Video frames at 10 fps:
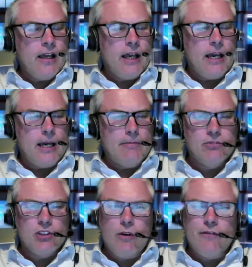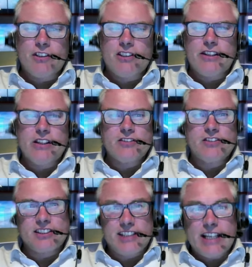So obviously there's
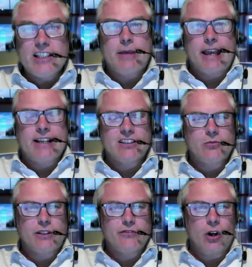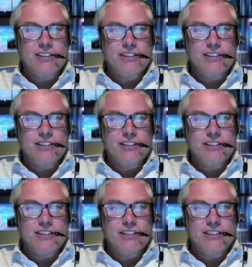the centre-backs that we've got.